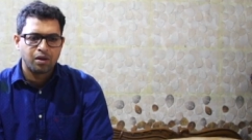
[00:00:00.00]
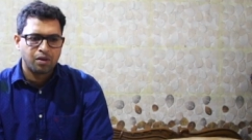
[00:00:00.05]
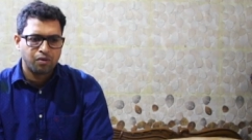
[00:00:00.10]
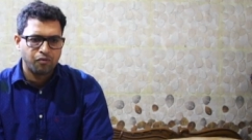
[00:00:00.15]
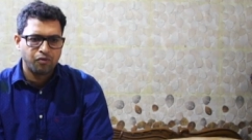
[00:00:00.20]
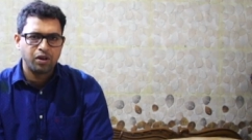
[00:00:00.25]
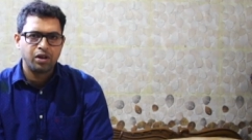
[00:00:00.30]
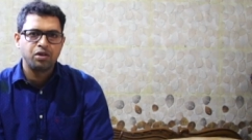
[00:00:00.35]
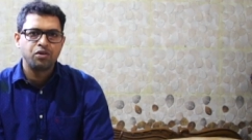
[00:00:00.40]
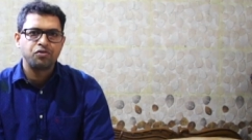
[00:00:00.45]

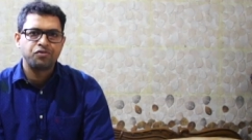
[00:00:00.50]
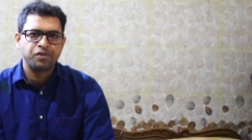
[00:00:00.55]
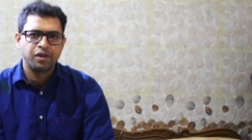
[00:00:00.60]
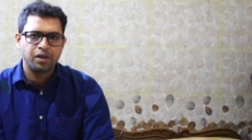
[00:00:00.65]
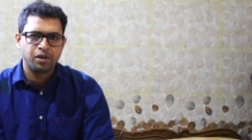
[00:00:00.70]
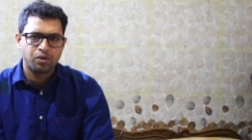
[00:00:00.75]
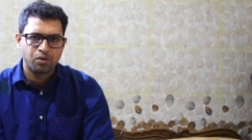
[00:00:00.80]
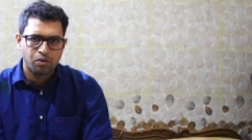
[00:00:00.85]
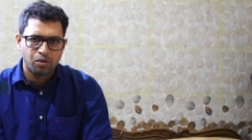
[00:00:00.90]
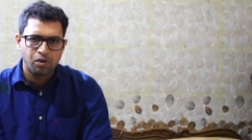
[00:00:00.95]
When you
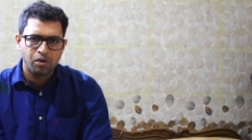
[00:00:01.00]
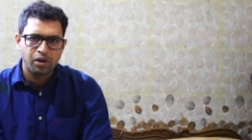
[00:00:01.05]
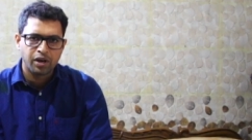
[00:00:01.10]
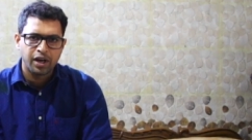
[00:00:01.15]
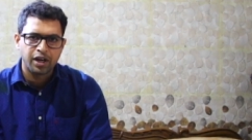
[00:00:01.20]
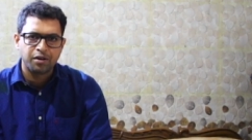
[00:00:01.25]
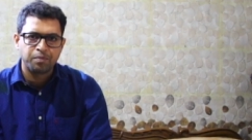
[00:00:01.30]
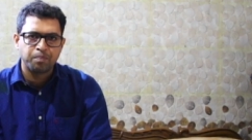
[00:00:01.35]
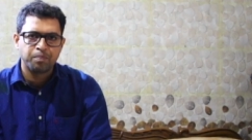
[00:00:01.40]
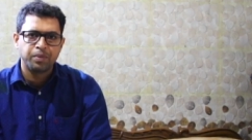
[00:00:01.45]
say no,
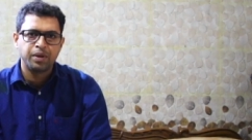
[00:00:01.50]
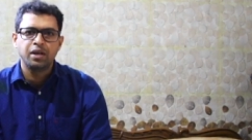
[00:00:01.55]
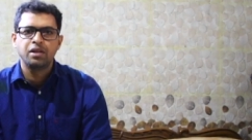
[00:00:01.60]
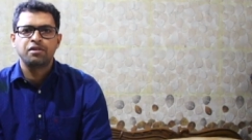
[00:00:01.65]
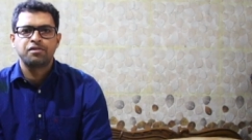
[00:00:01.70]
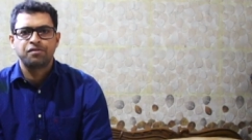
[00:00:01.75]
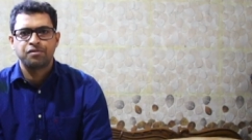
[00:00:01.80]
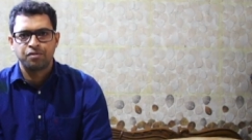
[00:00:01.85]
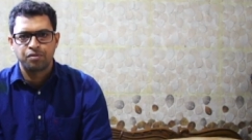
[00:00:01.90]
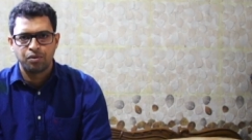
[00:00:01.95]
it
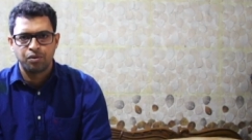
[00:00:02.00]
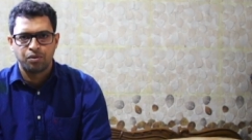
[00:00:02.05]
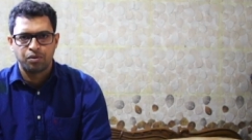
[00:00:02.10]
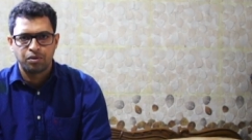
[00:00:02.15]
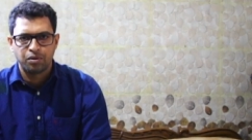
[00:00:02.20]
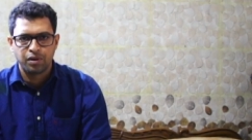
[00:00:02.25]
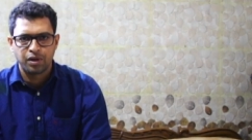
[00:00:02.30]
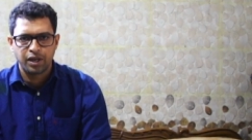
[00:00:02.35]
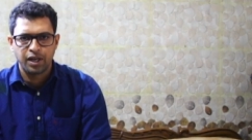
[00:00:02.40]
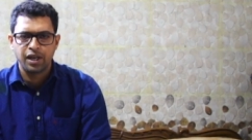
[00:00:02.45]
means no
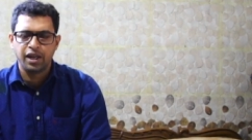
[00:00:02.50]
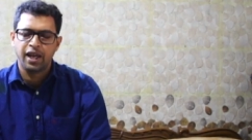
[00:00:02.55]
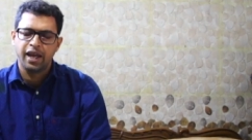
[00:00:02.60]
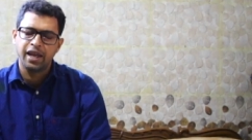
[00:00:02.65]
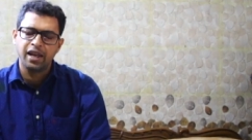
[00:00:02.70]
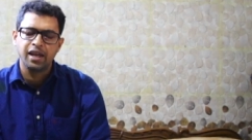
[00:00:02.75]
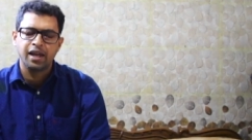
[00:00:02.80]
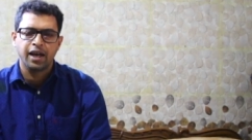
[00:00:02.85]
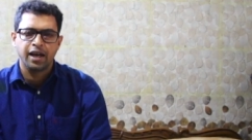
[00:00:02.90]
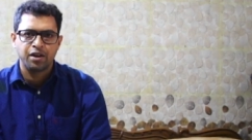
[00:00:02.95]
in
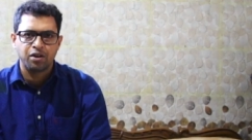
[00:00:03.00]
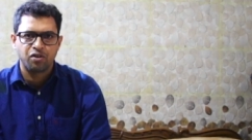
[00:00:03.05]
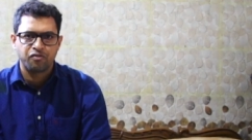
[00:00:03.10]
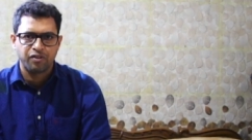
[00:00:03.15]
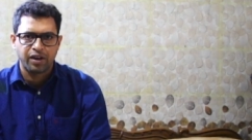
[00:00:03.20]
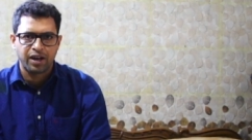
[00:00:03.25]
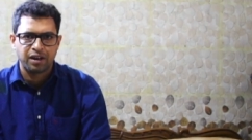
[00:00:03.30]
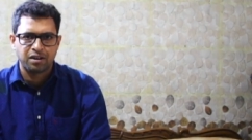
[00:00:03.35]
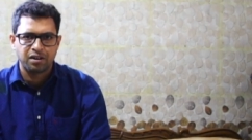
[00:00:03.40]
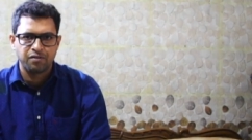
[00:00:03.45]
any kind of
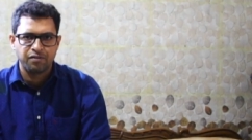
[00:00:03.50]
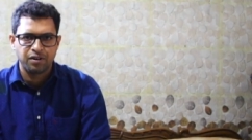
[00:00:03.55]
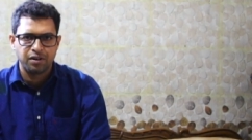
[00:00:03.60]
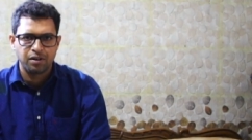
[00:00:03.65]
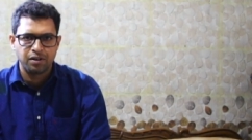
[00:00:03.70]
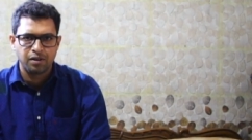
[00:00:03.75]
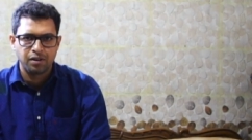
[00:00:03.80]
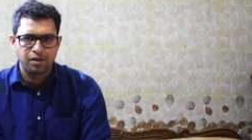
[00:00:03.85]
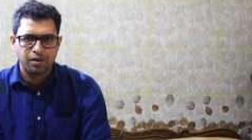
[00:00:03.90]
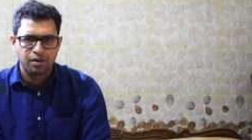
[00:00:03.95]

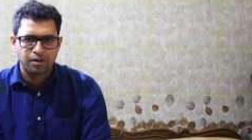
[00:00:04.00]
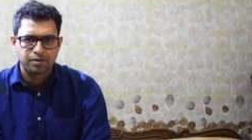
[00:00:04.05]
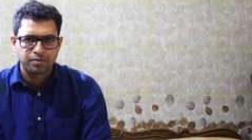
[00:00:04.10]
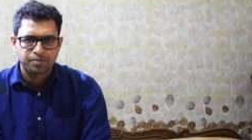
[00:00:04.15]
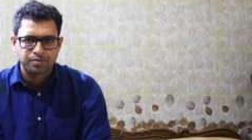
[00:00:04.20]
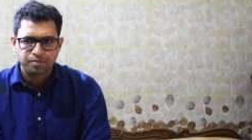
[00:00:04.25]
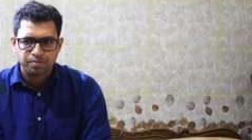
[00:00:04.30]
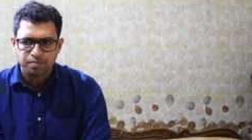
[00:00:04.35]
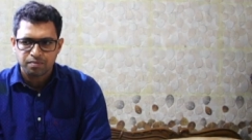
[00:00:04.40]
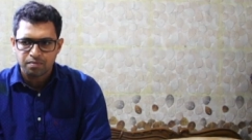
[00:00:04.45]
activity.
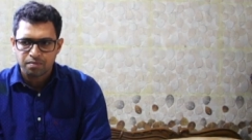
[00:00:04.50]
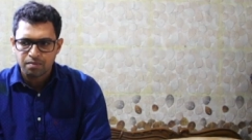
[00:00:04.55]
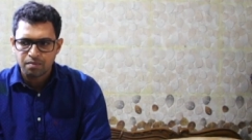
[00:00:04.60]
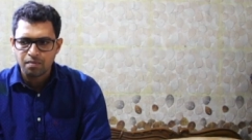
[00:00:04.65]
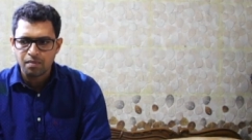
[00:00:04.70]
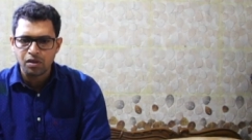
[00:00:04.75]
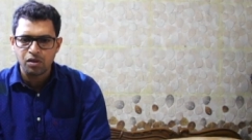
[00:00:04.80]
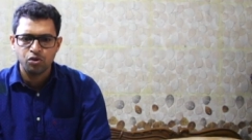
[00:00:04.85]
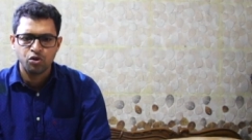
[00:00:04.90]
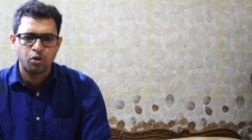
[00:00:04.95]

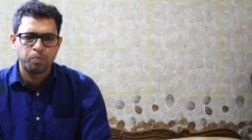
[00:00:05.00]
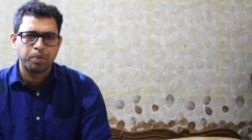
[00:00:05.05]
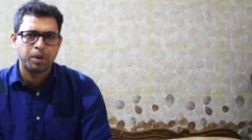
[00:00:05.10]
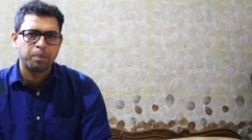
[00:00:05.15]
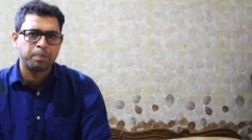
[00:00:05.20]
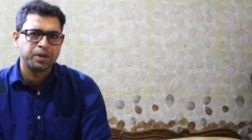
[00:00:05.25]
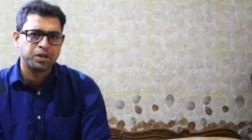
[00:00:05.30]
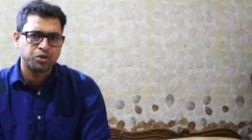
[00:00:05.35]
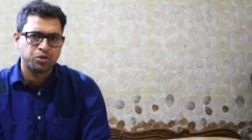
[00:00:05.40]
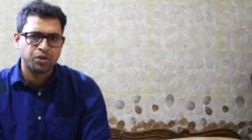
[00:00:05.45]
Your
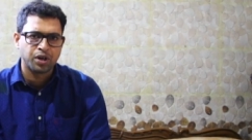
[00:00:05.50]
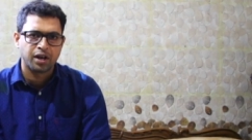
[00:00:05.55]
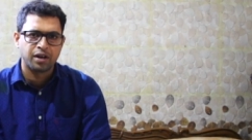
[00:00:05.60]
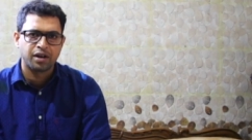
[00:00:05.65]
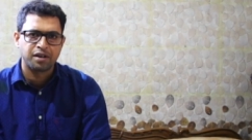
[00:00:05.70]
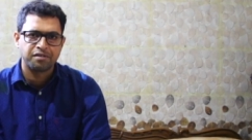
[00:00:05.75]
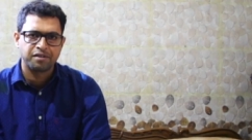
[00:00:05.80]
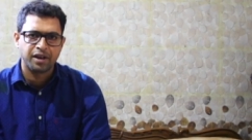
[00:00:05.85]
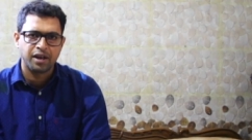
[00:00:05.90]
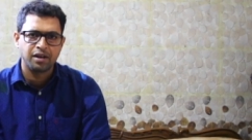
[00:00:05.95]
puppy should
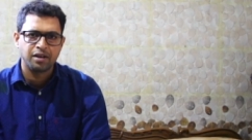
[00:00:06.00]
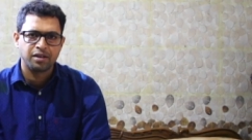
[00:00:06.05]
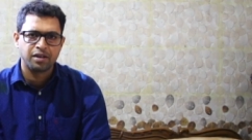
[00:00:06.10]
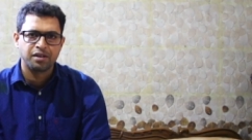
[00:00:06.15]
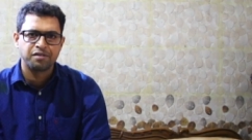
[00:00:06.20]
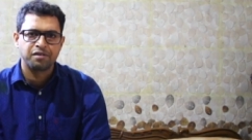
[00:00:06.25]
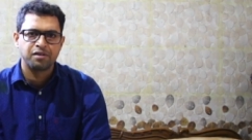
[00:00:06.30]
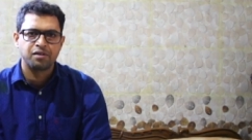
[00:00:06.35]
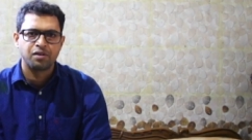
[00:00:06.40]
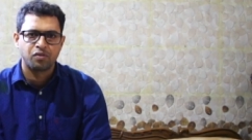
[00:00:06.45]
understand
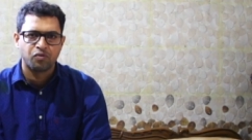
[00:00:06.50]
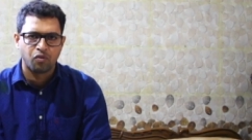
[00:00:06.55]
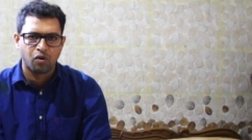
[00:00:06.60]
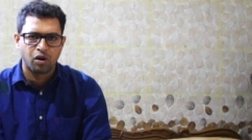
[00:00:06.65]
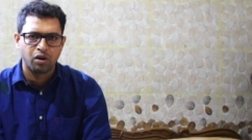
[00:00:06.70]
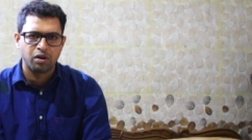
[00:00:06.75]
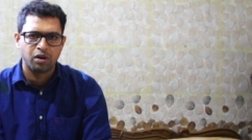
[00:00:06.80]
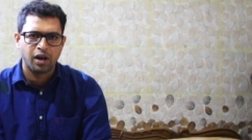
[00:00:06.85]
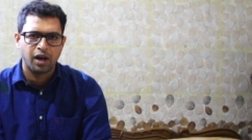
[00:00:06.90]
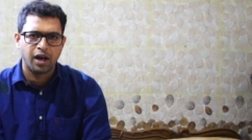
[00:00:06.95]
this is a
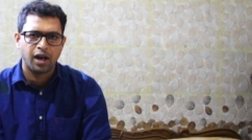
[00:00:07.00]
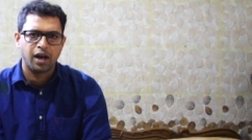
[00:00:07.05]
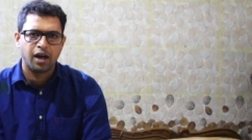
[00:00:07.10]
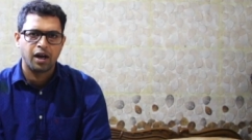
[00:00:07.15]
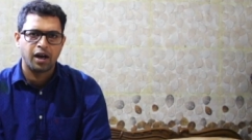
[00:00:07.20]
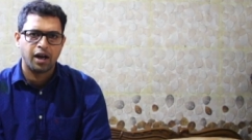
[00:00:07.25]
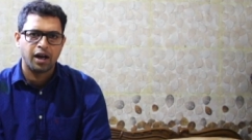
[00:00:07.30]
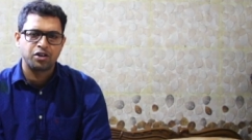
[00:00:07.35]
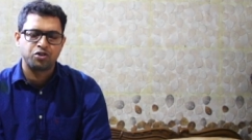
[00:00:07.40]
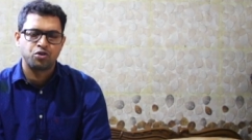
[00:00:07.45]
word
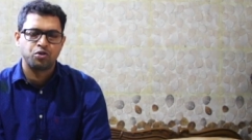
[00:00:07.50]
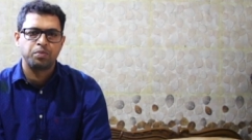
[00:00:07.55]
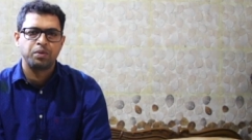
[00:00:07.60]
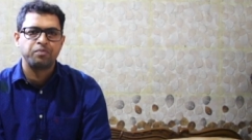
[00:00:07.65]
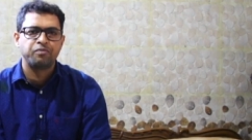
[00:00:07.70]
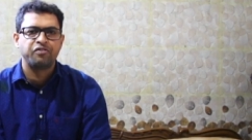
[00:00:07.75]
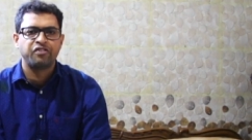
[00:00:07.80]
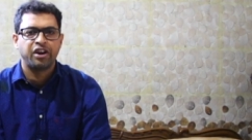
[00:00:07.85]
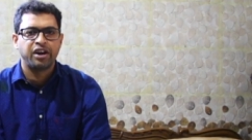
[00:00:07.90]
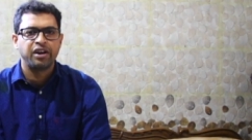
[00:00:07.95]
I should be
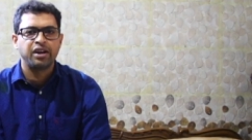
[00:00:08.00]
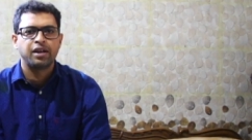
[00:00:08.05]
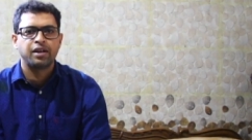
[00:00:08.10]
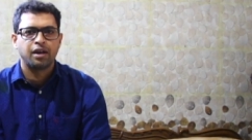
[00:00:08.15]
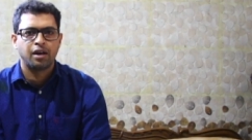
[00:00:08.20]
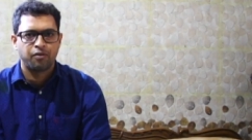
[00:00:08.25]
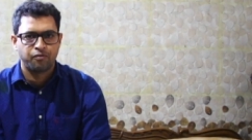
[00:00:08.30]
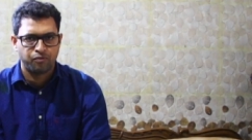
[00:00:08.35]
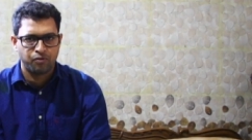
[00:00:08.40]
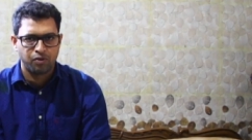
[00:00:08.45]
very
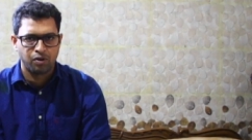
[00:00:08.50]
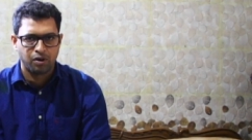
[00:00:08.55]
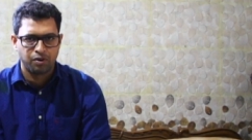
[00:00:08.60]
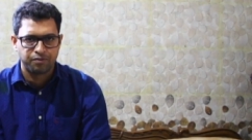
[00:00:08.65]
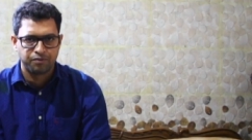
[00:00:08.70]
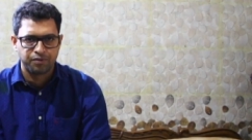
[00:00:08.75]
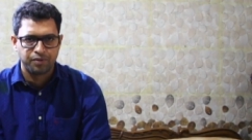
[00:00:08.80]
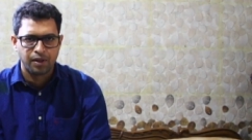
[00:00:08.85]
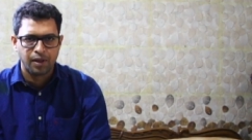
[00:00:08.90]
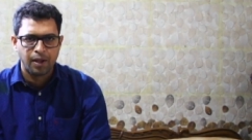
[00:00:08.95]
careful of.